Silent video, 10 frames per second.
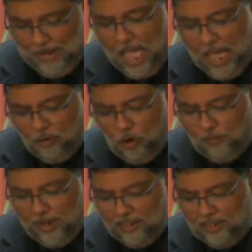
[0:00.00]
And
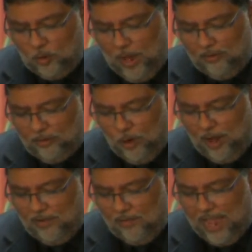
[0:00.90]
Romans
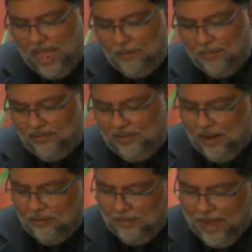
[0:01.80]
12:12 of the
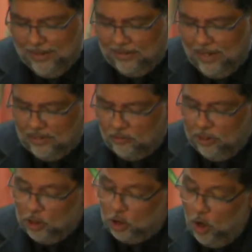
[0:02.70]
Amplified reminds us,
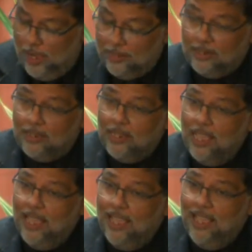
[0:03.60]
"Rejoice
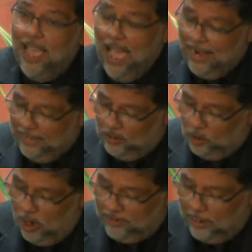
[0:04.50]
and
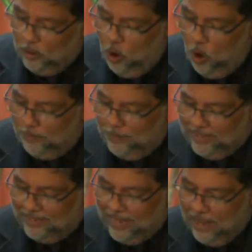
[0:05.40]
exalt in hope, be
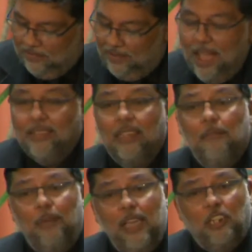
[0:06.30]
steadfast
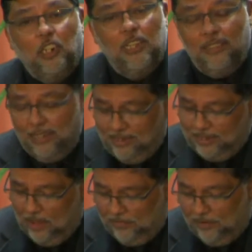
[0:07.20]
and patient in
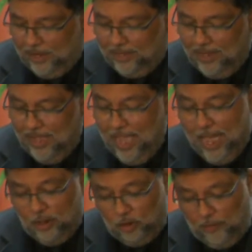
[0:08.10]
suffering
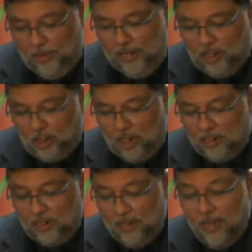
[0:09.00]
and
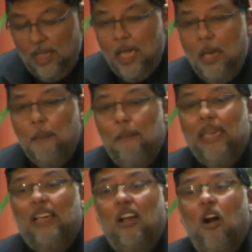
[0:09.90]
tribulation,
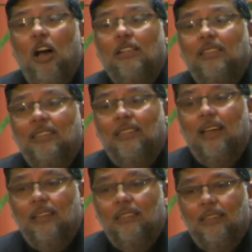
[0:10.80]
be
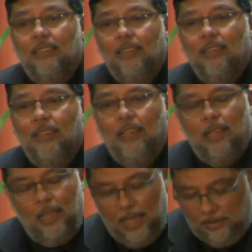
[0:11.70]
constant
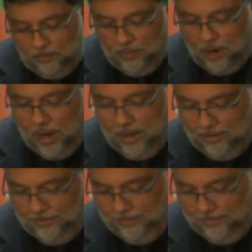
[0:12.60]
in prayer."